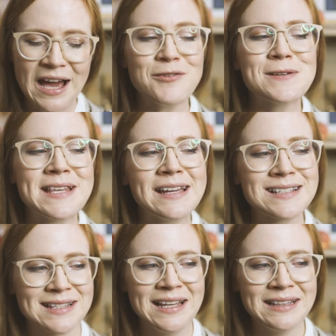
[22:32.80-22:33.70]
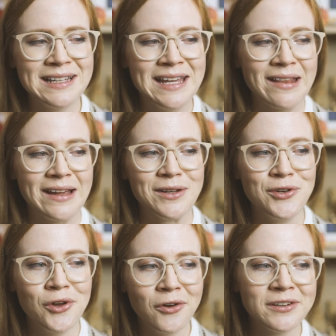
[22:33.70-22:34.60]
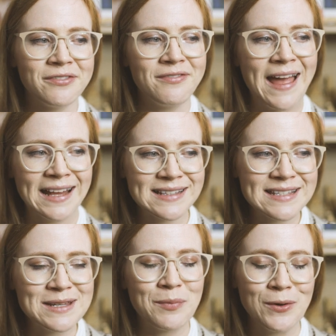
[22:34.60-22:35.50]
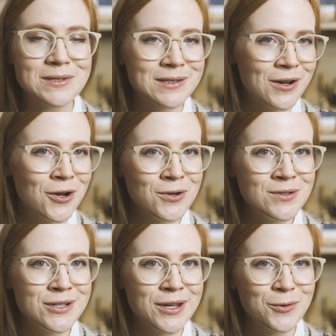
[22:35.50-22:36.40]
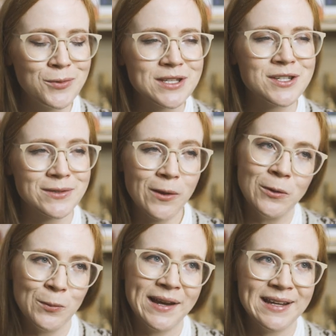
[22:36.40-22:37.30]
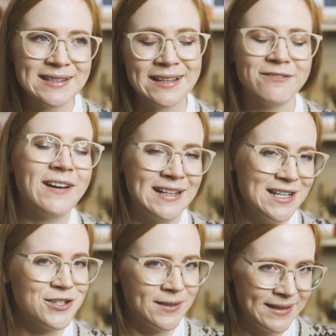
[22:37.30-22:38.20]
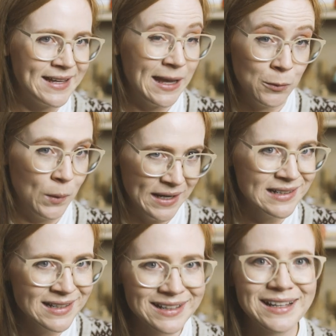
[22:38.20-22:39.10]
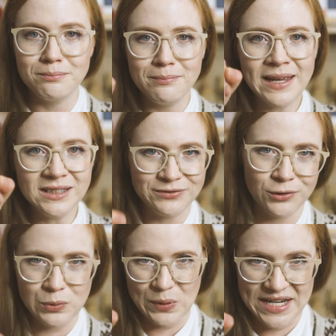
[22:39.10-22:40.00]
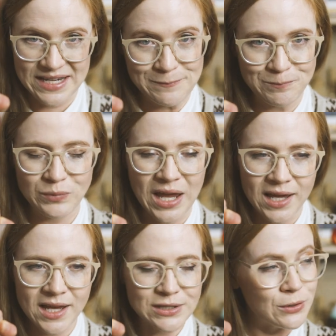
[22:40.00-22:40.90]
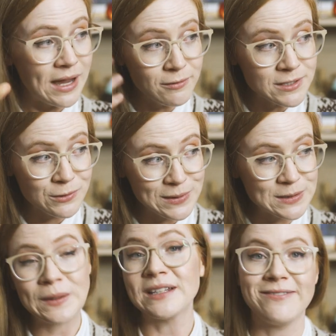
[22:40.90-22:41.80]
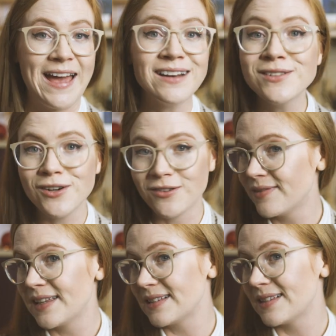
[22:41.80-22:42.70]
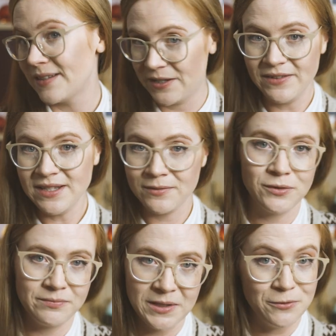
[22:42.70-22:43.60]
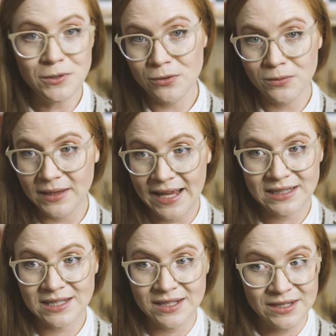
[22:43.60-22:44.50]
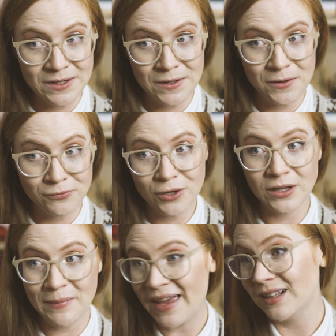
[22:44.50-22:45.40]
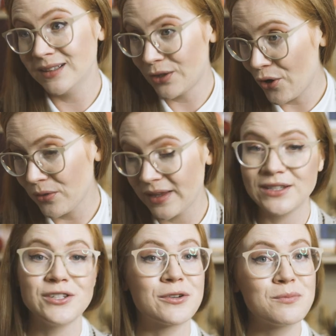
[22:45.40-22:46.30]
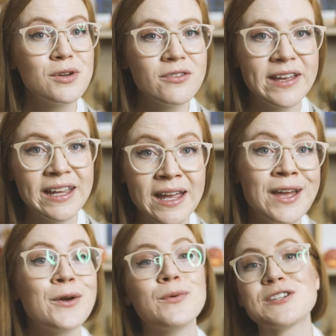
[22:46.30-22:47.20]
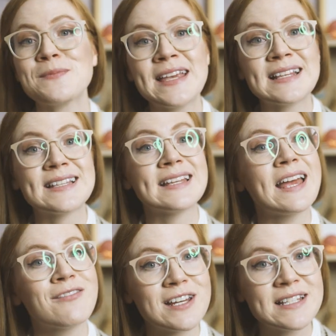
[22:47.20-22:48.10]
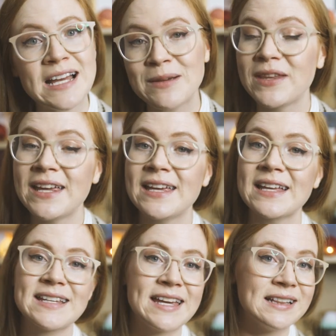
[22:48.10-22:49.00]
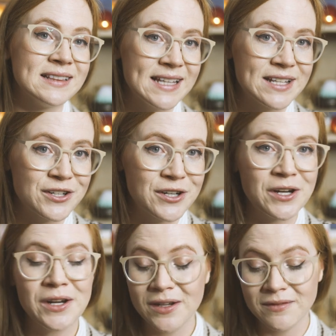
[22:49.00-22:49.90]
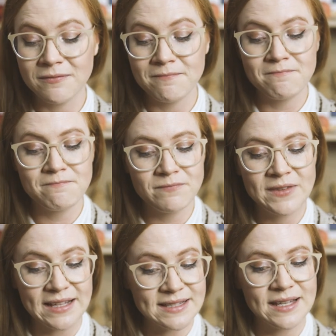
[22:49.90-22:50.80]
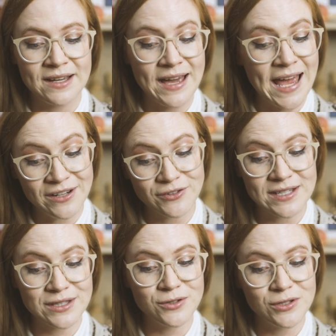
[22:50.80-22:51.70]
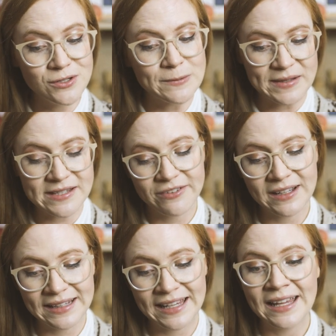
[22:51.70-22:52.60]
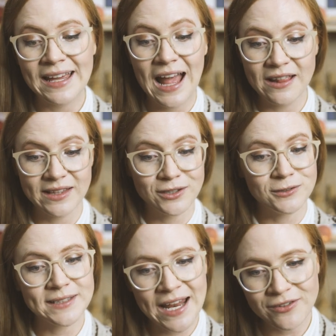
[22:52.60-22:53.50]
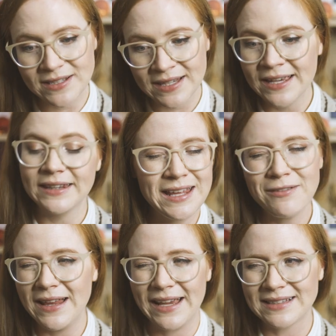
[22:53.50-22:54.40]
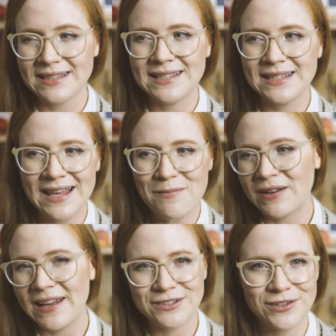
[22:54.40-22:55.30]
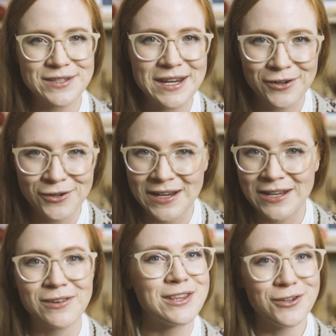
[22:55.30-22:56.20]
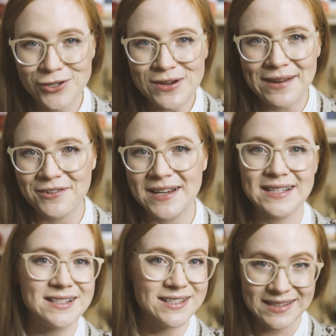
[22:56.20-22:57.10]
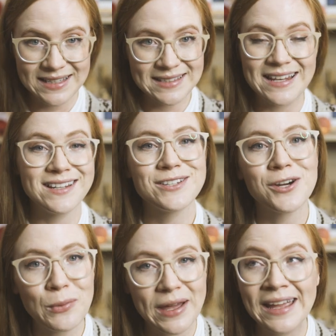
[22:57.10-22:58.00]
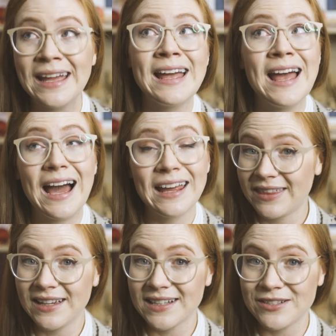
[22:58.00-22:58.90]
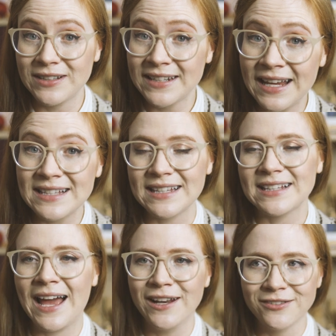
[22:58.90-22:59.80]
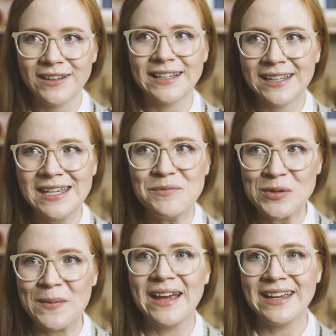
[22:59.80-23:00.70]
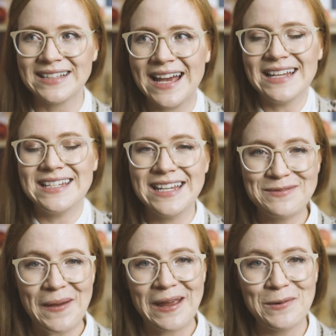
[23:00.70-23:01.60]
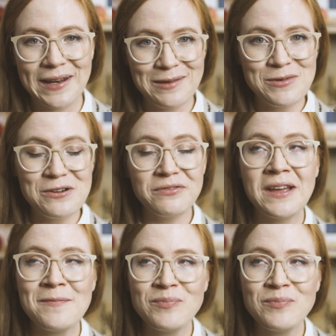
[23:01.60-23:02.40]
I would say, a slightly like non-fancy postcode, which is always like financially a win. Mail forwarding. So I was always quite a fan of this service of, you know, you let the Royal Mail know that you're moving, which means that every time they get a letter that's addressed to you specifically and that old address, they will like slap an extra sticker on it with your new address and just like send it your way. I think that's really nice. It kind of like keeps my anxiety at bay when I move.